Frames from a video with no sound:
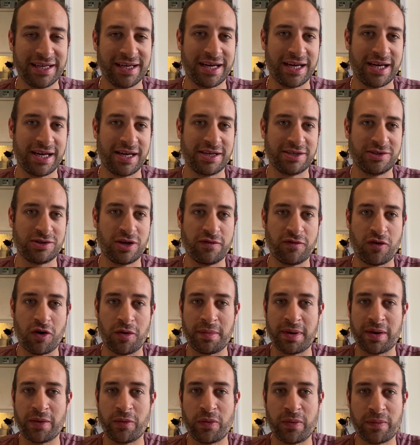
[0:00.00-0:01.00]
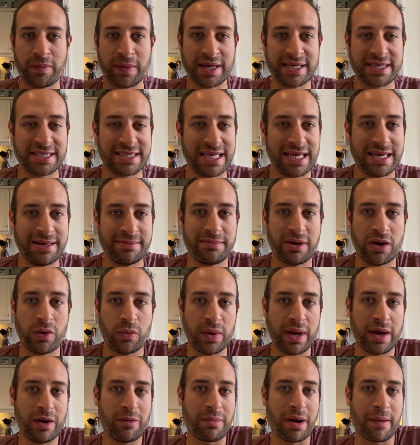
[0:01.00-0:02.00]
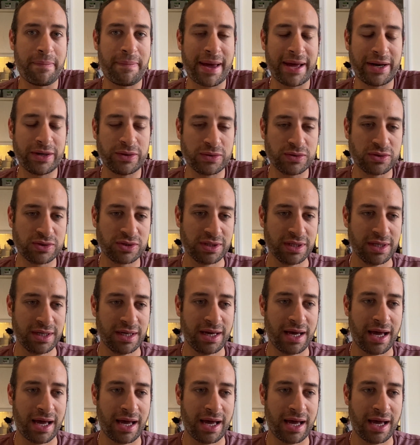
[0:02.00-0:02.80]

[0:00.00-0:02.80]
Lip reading: So I've got my seat, my wheel, my pedals,